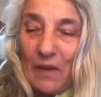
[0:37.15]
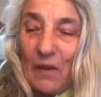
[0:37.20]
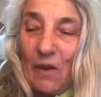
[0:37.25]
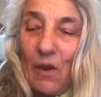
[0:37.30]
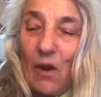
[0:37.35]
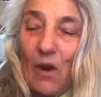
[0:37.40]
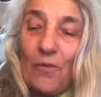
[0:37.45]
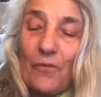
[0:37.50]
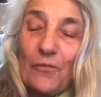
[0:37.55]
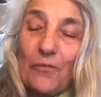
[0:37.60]

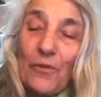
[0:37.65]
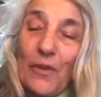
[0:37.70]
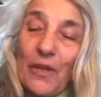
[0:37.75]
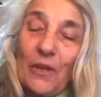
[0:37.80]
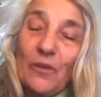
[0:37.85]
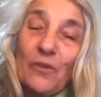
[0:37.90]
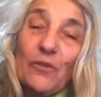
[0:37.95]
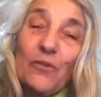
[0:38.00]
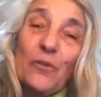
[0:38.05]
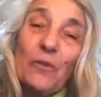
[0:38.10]
offering
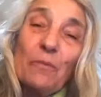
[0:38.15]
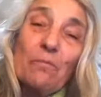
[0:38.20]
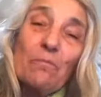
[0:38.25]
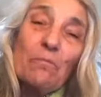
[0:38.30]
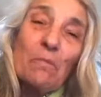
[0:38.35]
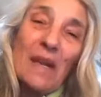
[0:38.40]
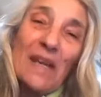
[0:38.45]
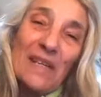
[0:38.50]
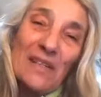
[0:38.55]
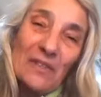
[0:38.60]
a
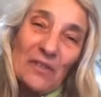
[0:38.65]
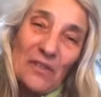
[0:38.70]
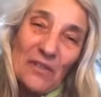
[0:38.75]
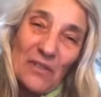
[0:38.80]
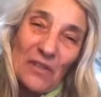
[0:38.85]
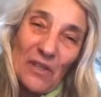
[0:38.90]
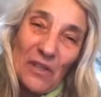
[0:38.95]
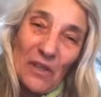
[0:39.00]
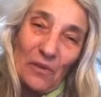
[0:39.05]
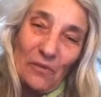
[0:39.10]
tremendous
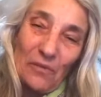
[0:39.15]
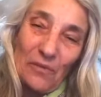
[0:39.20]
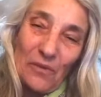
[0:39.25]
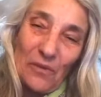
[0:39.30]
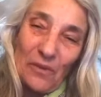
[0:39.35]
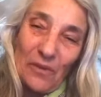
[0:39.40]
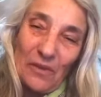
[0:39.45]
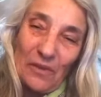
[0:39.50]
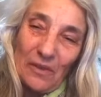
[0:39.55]
gift.